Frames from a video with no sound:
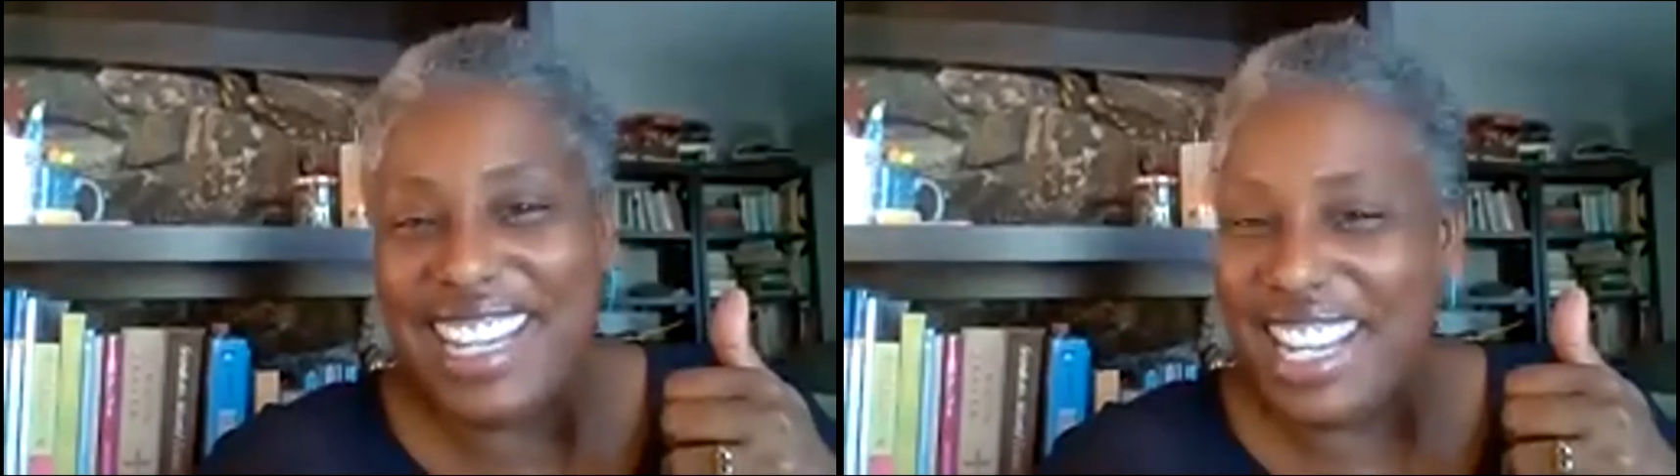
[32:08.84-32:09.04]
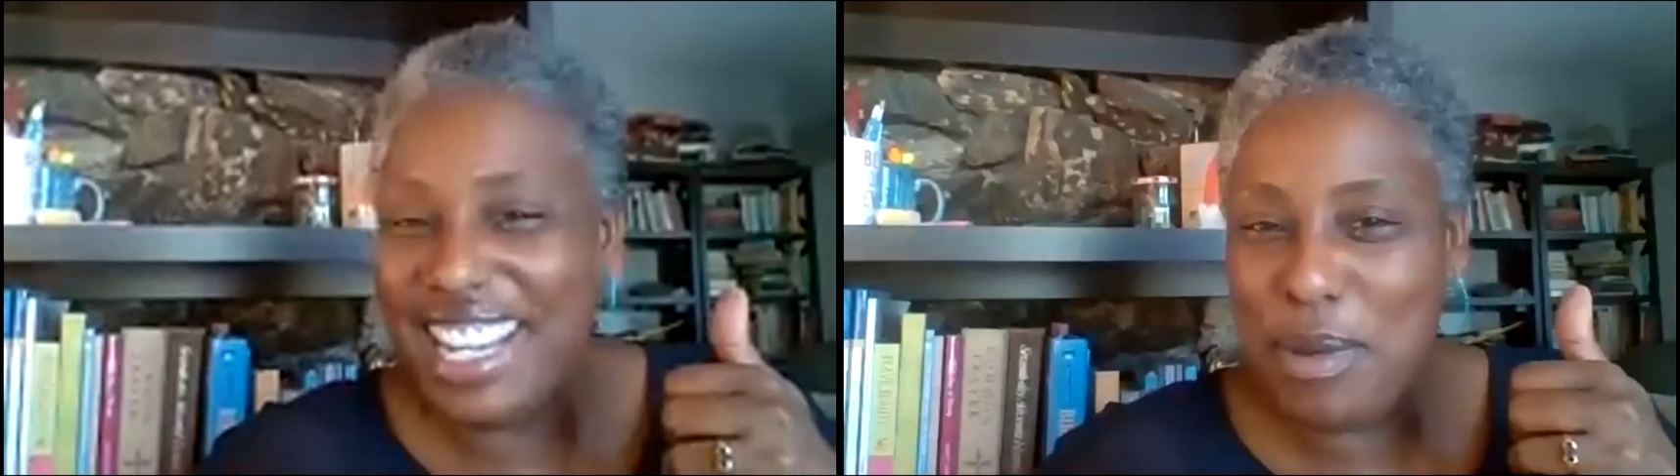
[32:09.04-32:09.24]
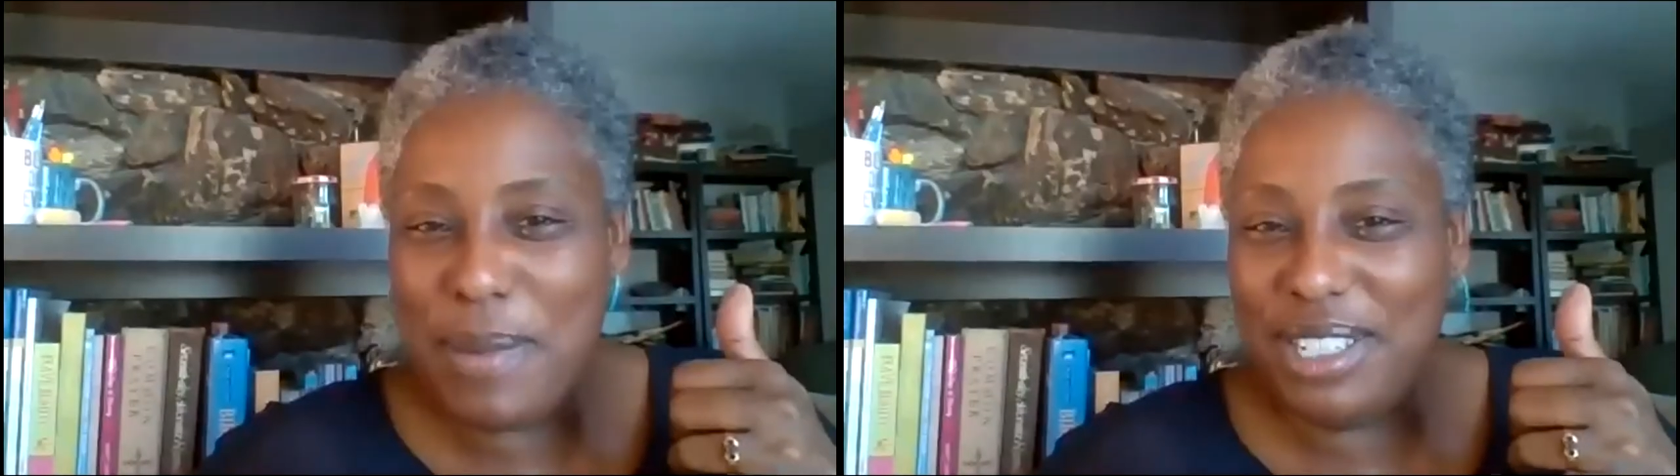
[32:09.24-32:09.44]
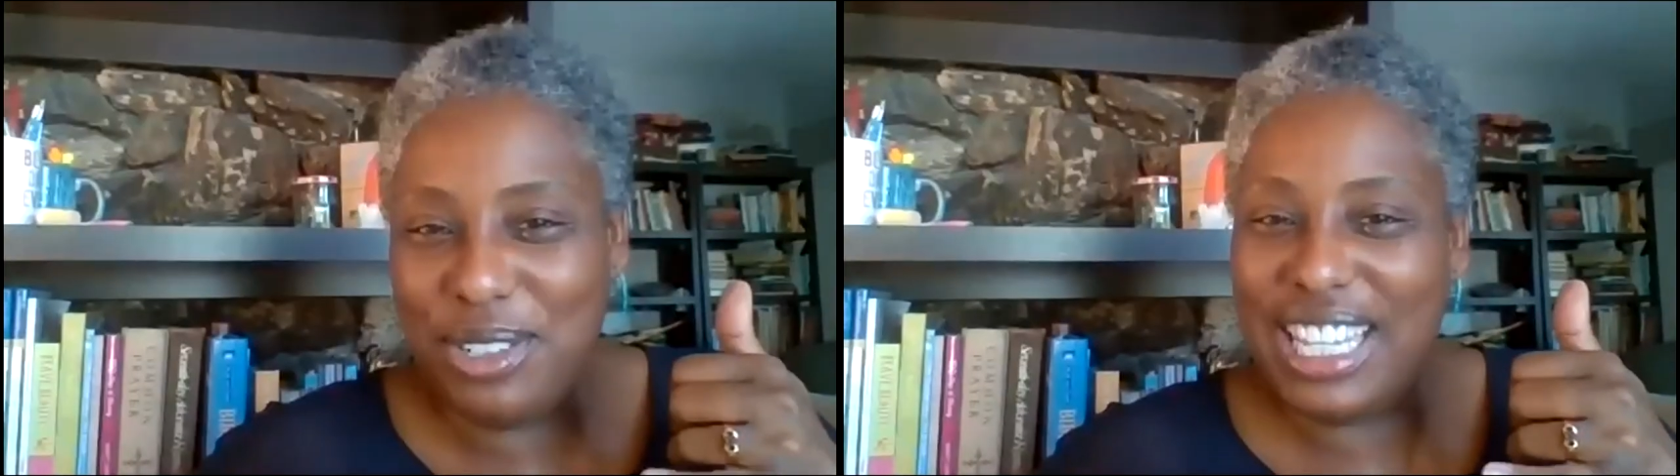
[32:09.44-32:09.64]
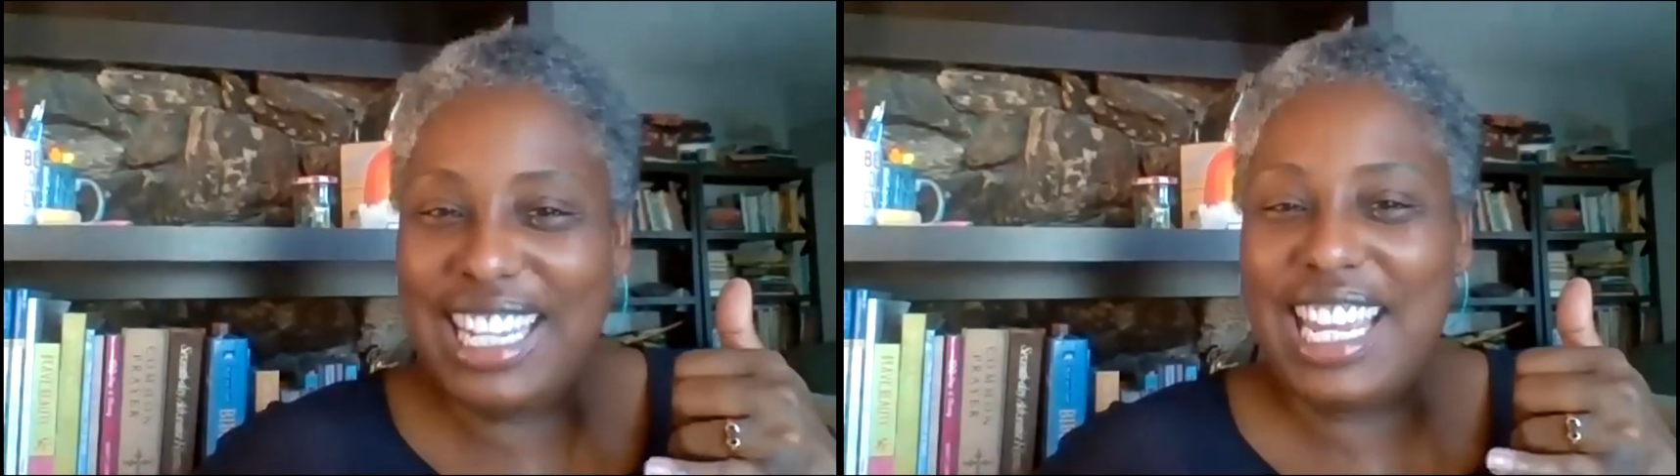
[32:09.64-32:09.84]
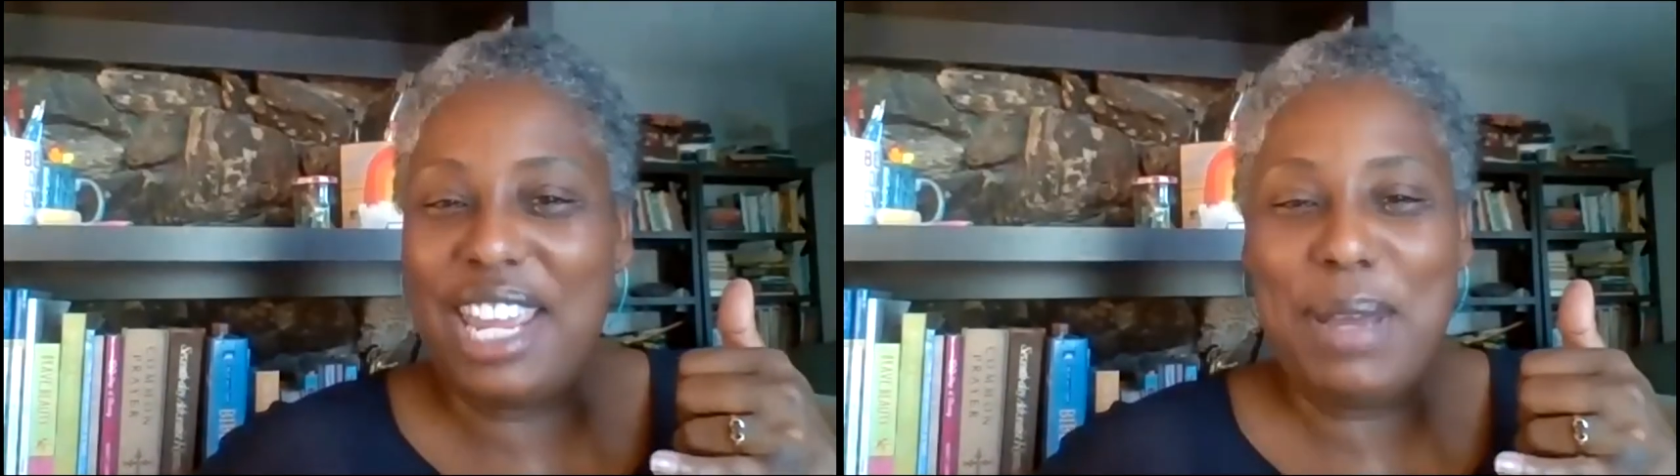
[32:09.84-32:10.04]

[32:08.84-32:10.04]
Can you be my doula in 9